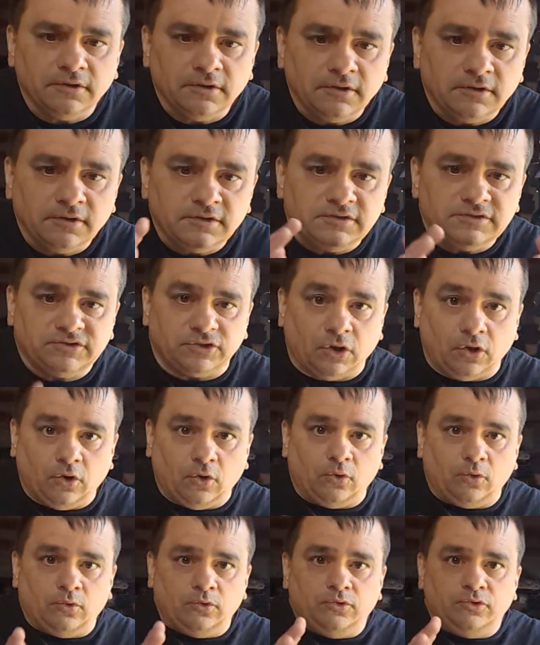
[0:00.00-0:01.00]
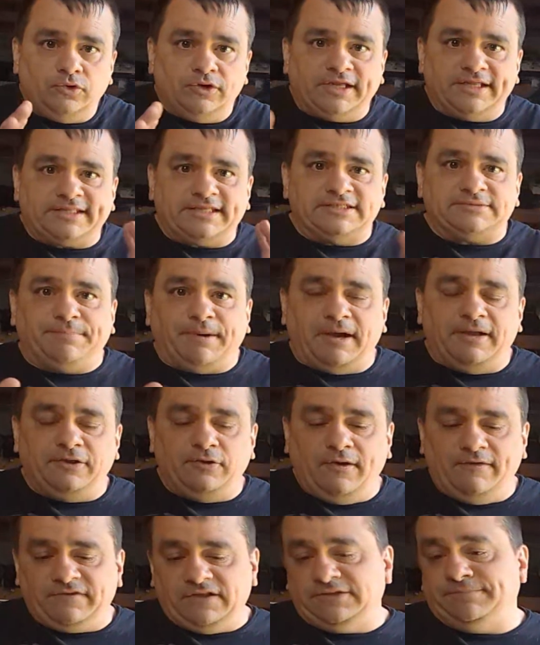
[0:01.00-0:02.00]
So you get this. You
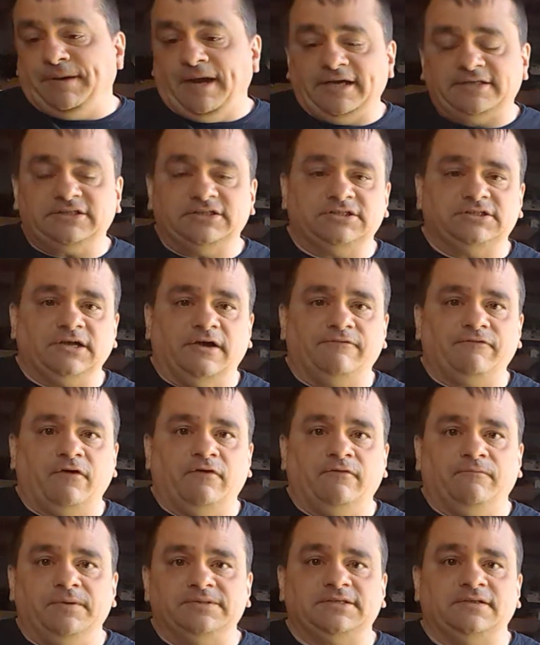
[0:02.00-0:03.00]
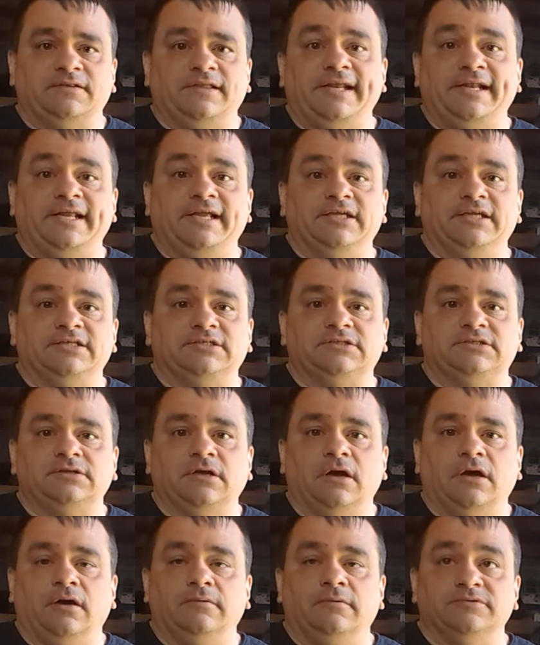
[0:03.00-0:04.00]
have this box of stuff of miscellaneous
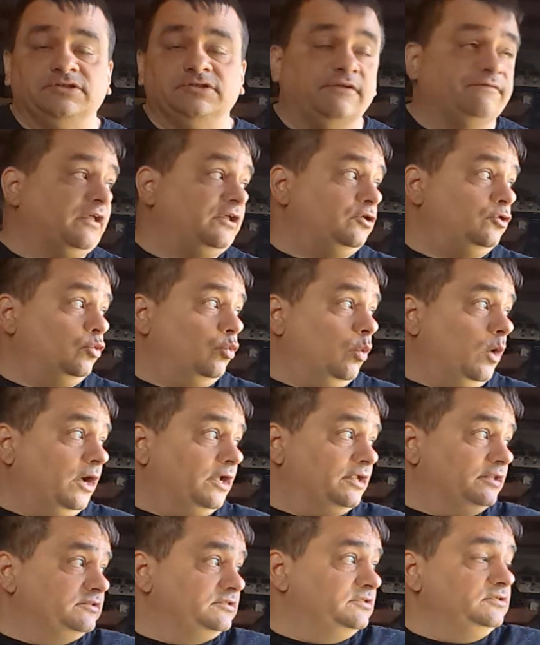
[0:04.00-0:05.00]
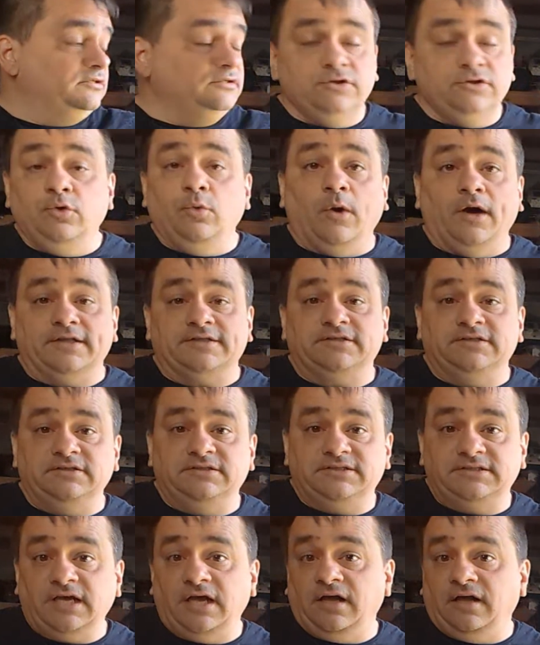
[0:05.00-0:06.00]
stuff that you want to
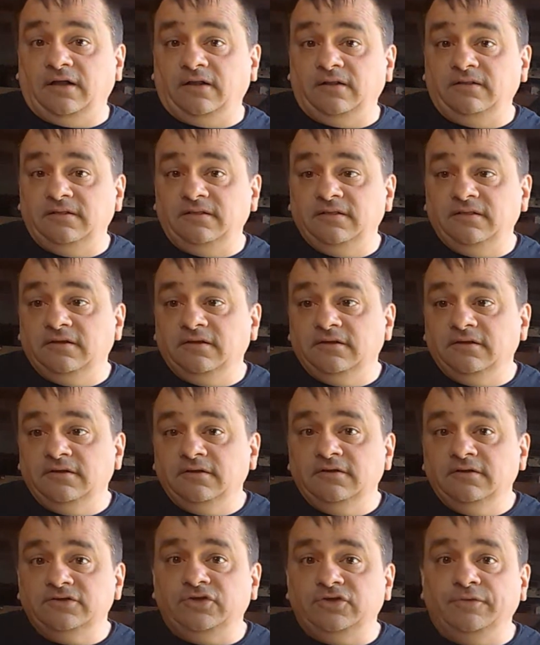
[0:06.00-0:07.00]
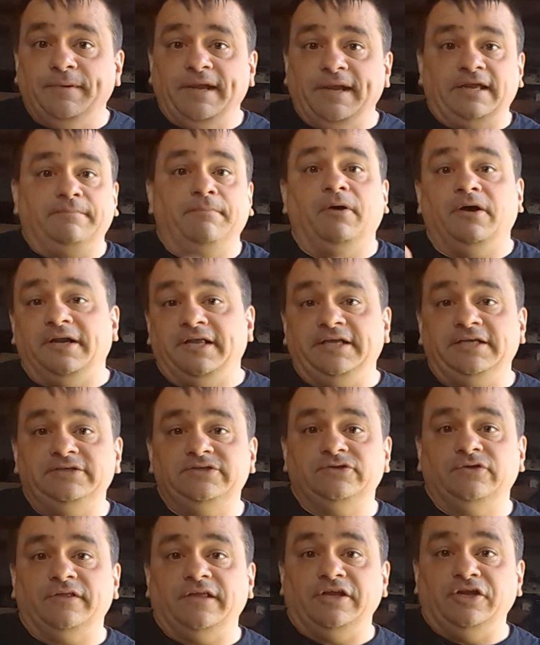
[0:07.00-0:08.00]
sell to make money,
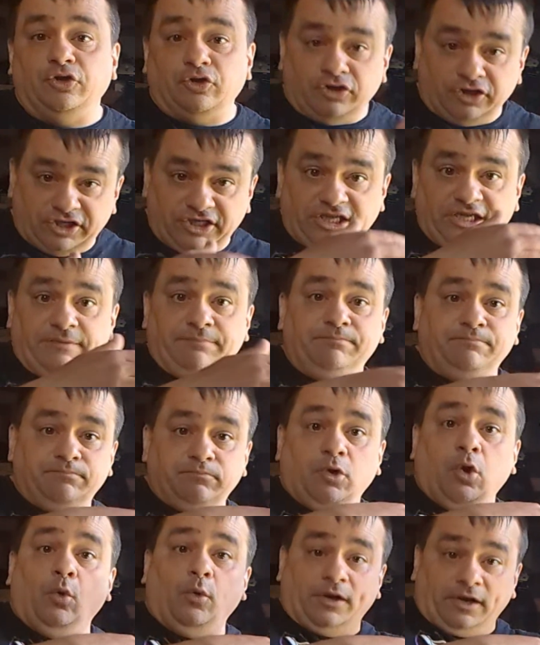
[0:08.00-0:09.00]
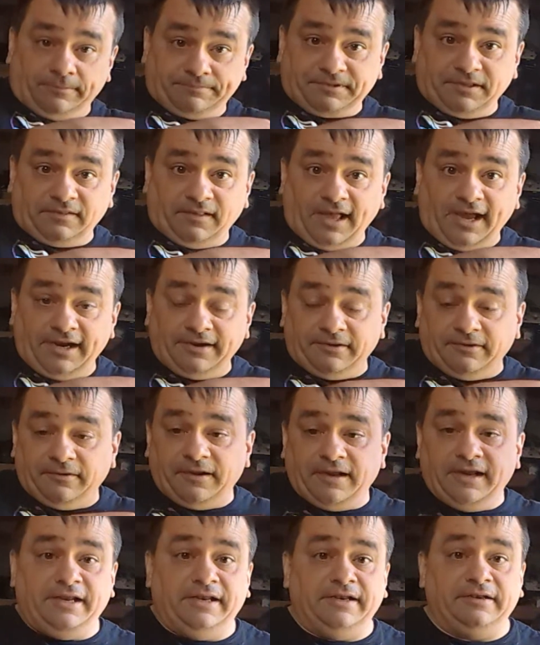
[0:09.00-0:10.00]
so then you can keep going up the ladder.
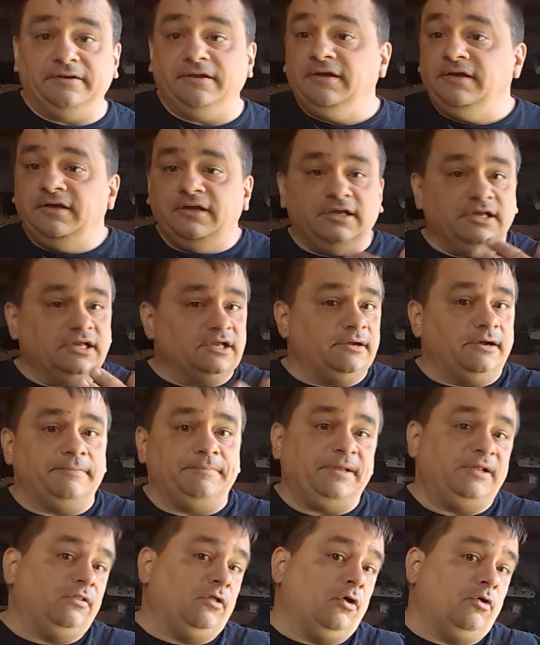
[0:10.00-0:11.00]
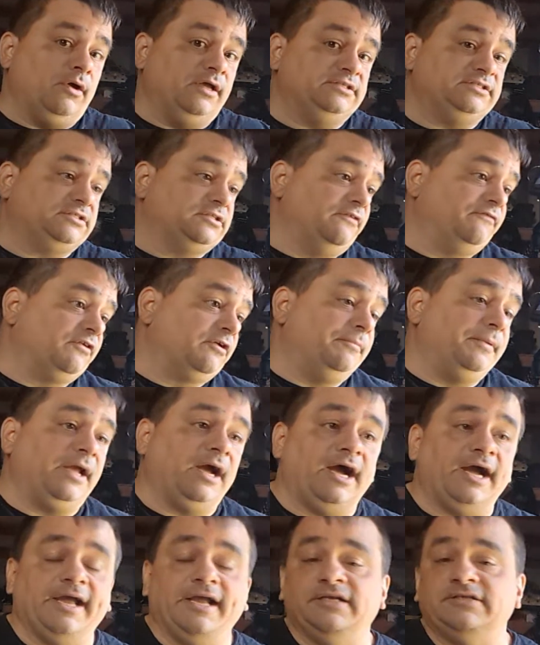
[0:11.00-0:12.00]
And it's gonna be low end stuff. It
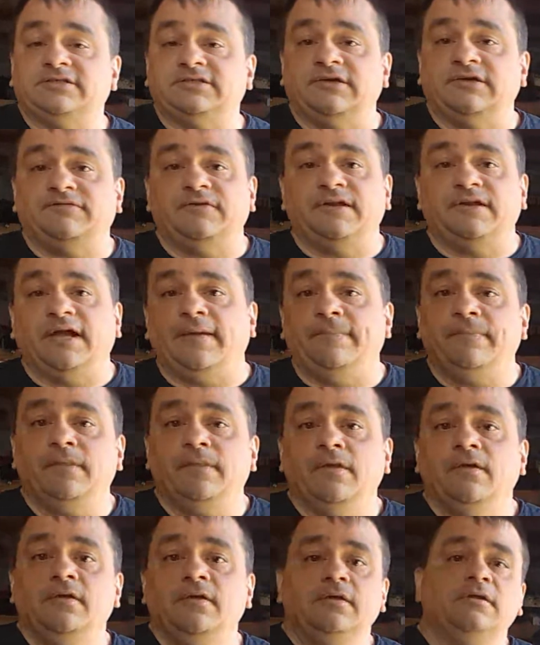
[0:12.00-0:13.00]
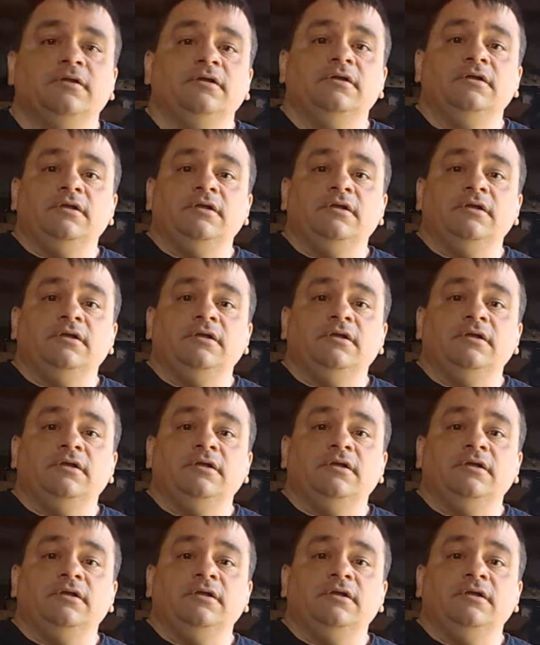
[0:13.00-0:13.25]
can be high end stuff in that.